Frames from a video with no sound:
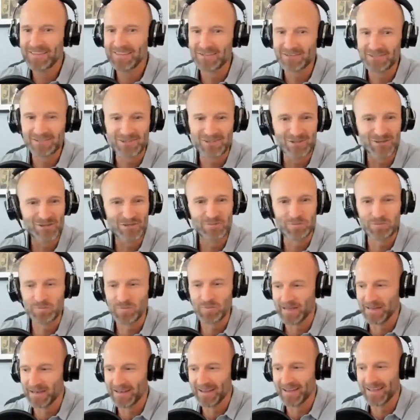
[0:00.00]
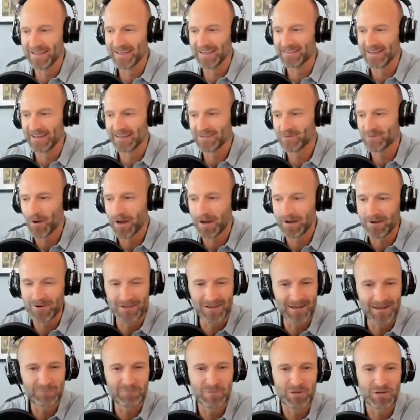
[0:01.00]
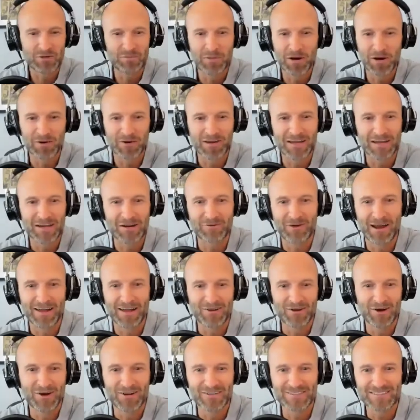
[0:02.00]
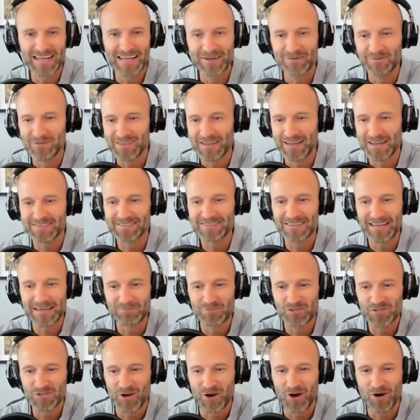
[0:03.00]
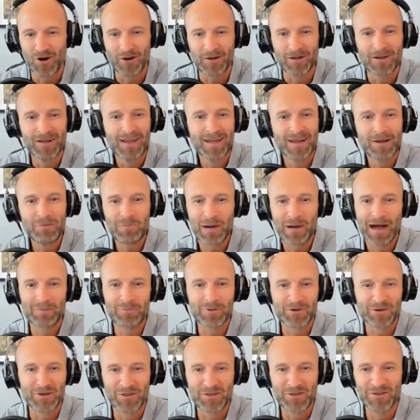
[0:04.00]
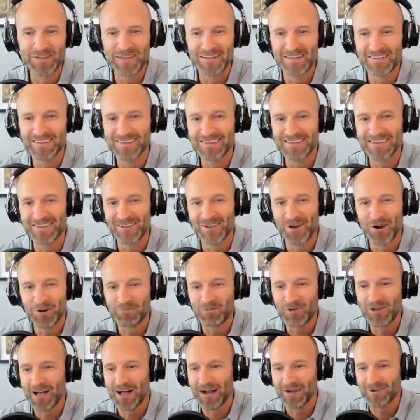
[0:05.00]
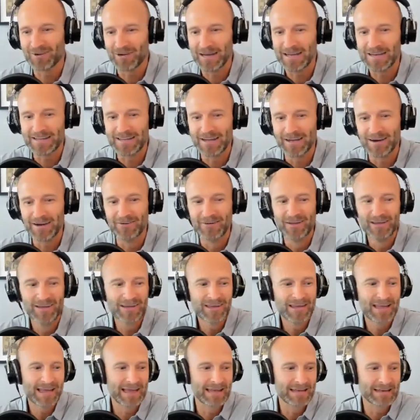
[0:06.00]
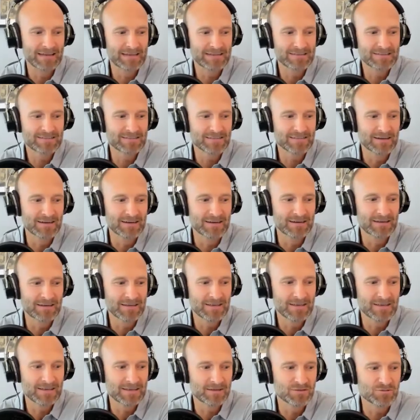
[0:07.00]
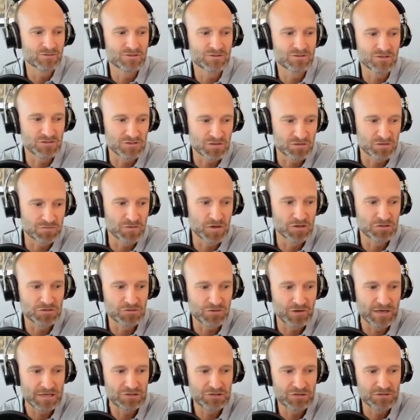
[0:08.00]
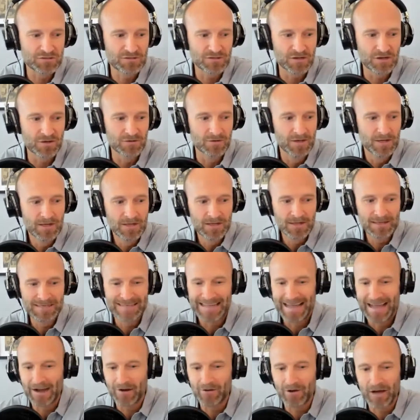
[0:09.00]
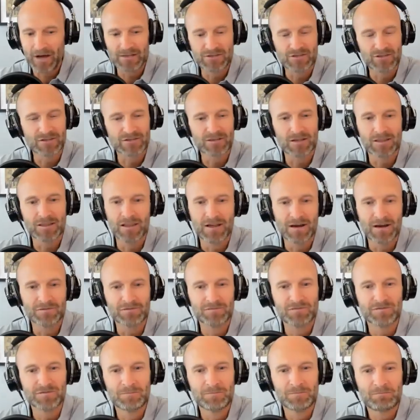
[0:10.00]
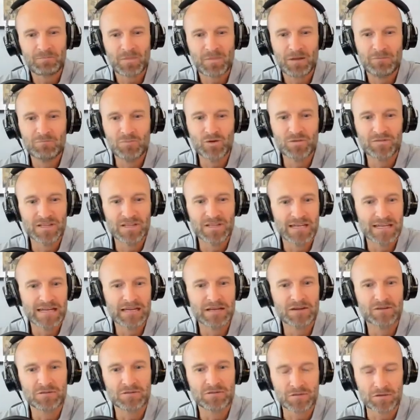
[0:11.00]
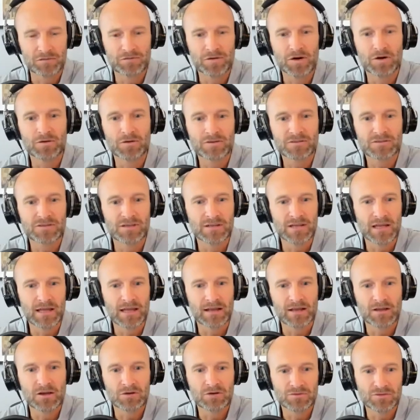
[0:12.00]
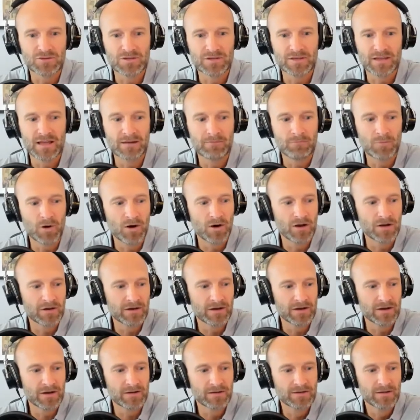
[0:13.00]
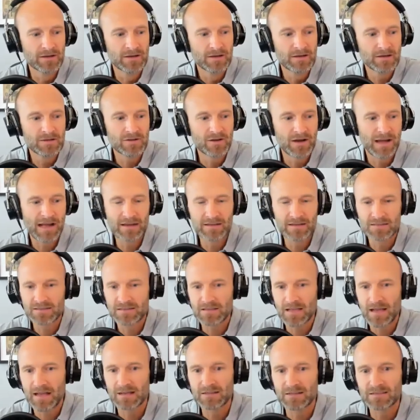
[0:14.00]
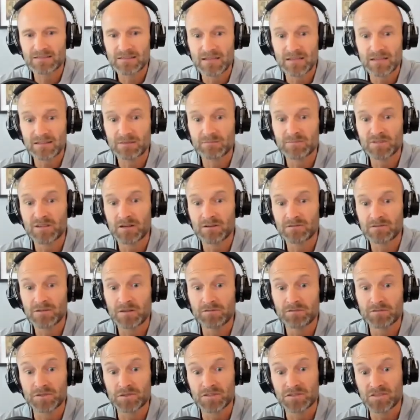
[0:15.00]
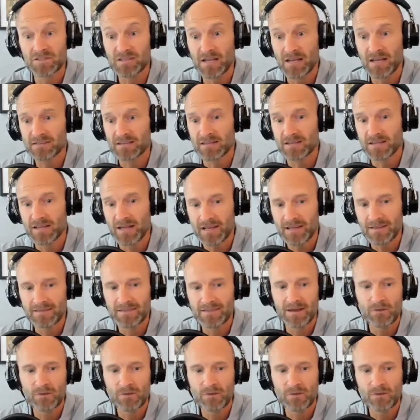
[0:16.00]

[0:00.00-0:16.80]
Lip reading: loop. And that's why you're like Bill Murray in Groundhog Day with that same song popping on the alarm clock radio. And it was just a frustration. So now I just love moving the needle for folks and coaching them on how to set themselves up for success at night. And then